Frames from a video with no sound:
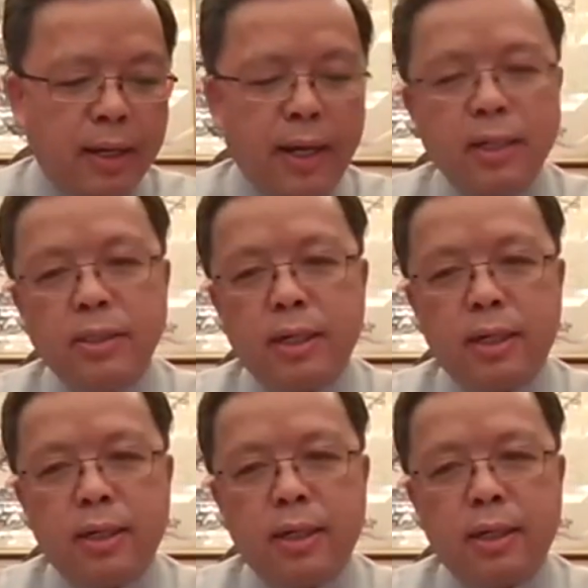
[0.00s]
And
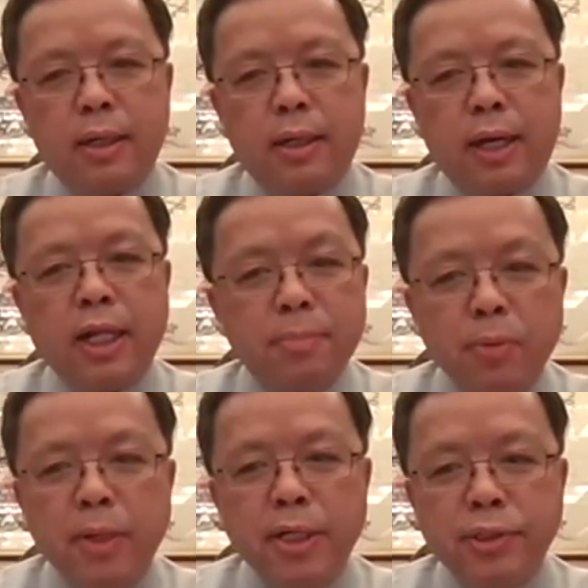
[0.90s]
at the
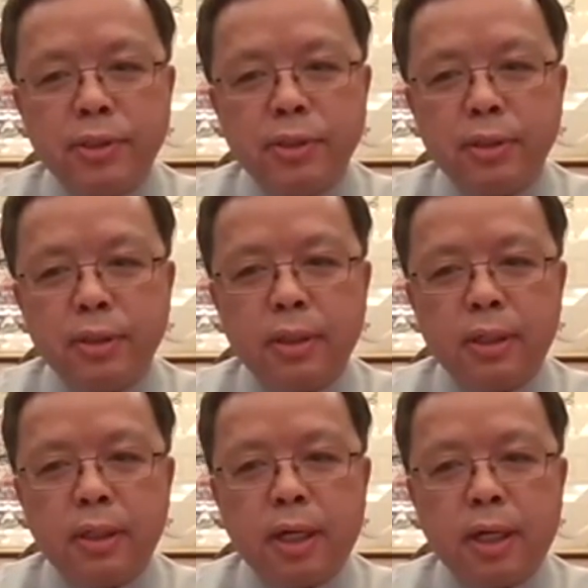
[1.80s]
moment,
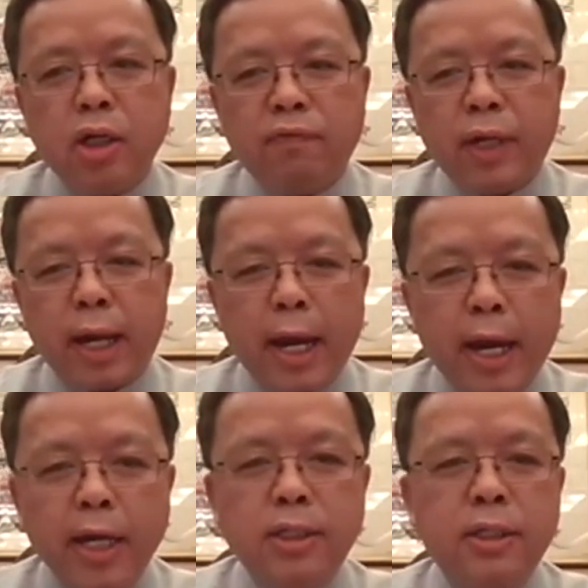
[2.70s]
out of the
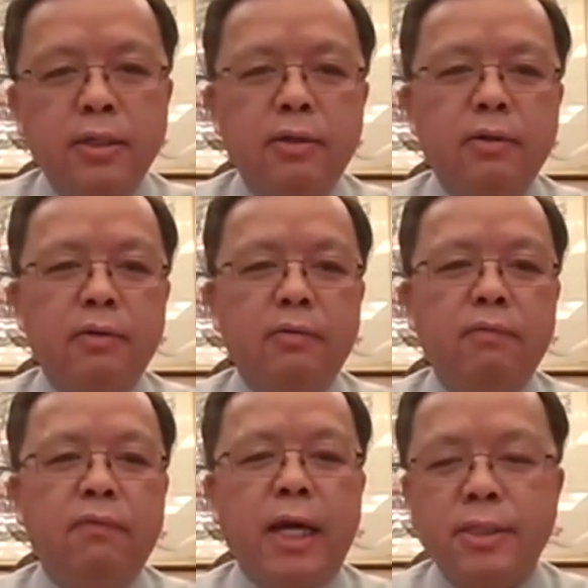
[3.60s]
8
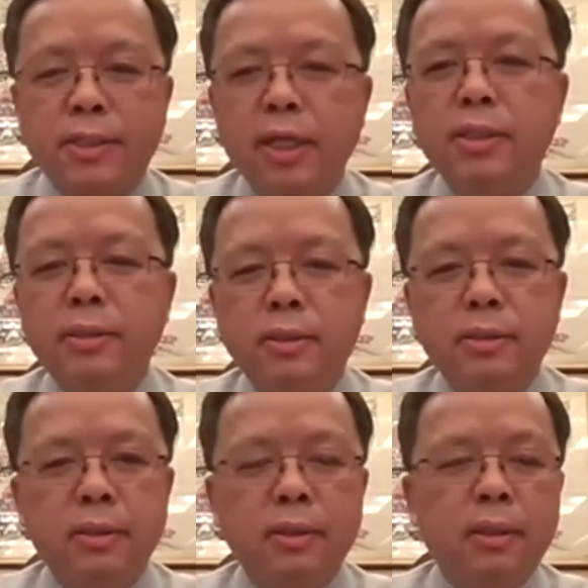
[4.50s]

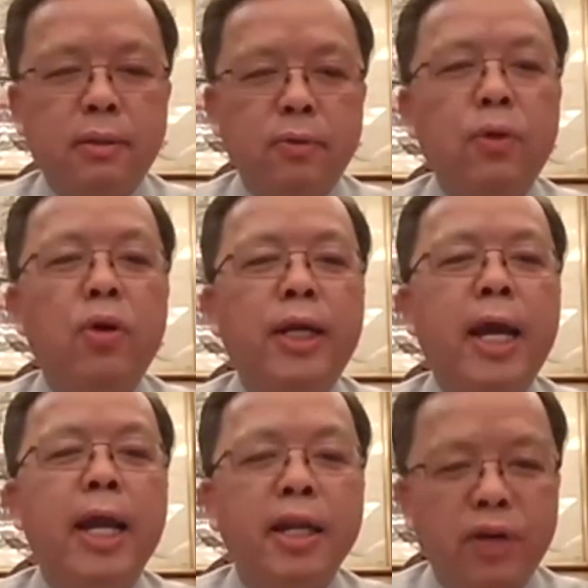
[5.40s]
vaccines, we call it
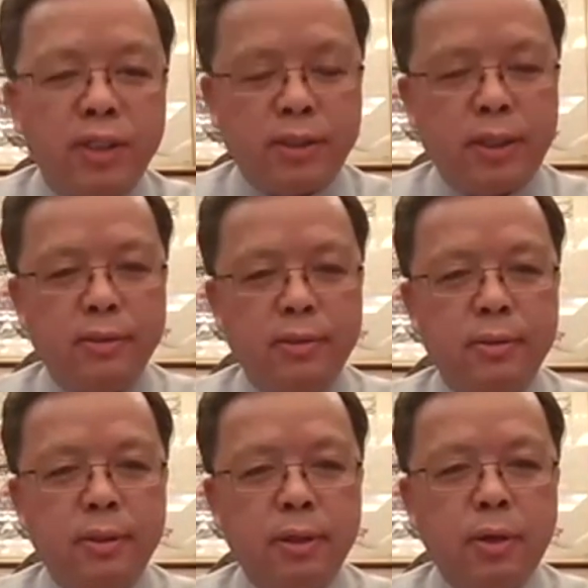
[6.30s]
candidate
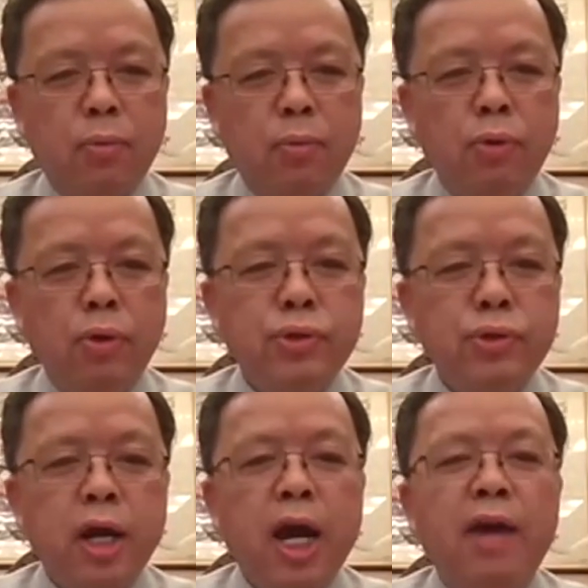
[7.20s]
vaccines,
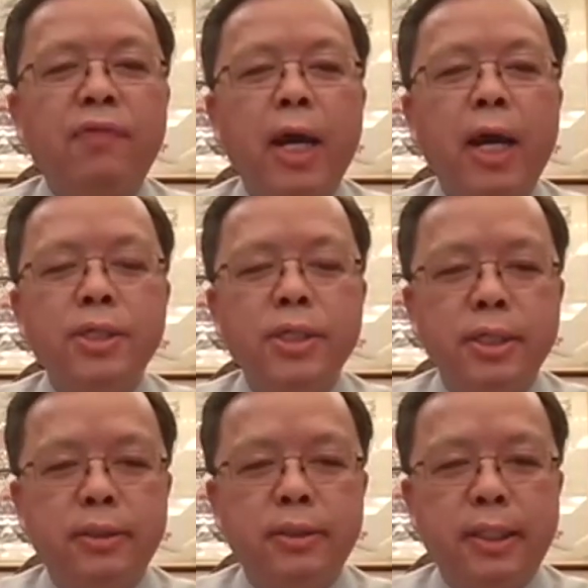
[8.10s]
which have
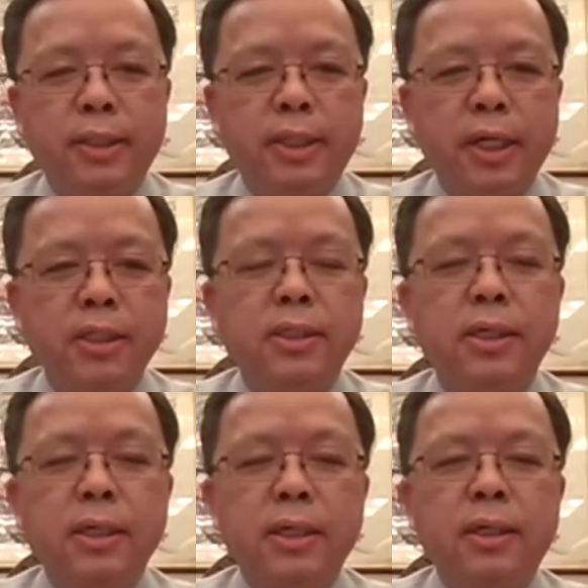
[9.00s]
entered the 3rd
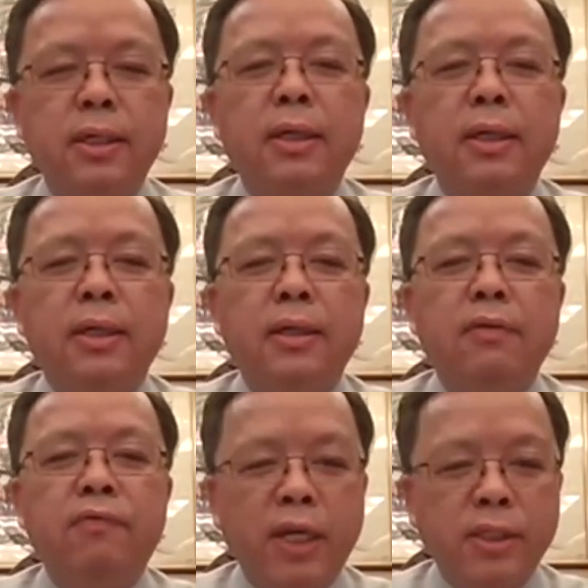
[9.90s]

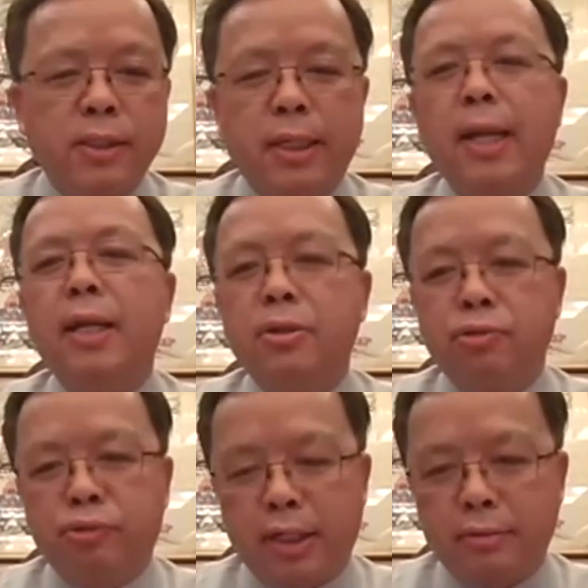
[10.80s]
phase
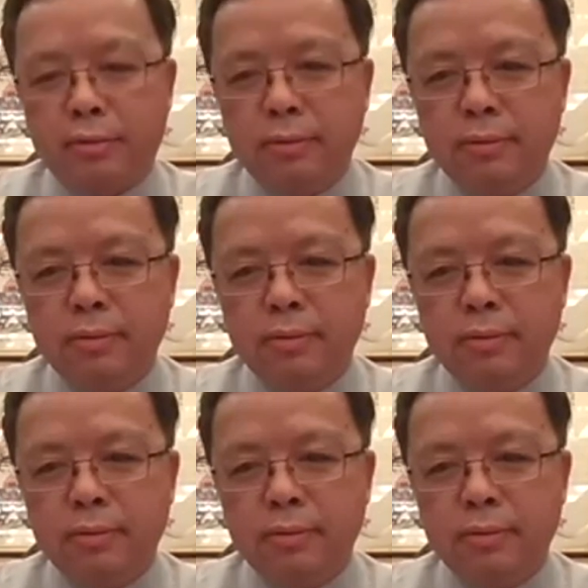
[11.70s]
clinical trial